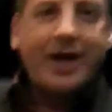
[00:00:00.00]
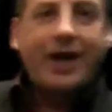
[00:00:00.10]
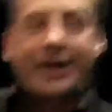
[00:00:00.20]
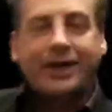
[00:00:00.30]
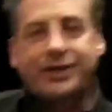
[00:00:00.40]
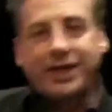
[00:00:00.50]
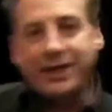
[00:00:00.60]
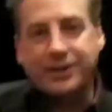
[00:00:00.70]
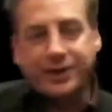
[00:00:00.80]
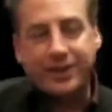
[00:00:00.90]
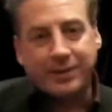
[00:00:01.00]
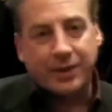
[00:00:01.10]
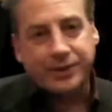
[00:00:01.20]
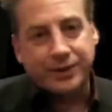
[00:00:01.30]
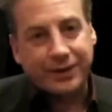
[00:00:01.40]
and it changes the
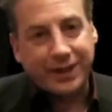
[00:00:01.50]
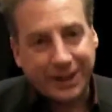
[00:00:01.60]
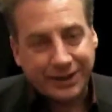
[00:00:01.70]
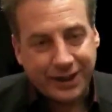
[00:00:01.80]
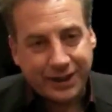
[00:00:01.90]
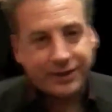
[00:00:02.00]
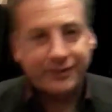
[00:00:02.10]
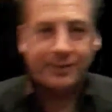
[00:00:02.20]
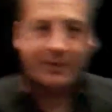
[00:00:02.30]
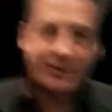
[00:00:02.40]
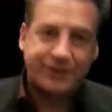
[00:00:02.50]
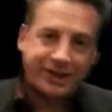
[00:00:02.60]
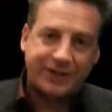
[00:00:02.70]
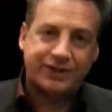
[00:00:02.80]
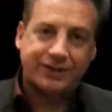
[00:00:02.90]
emotional context of your
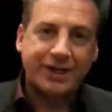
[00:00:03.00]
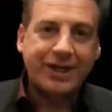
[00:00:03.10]
presentation.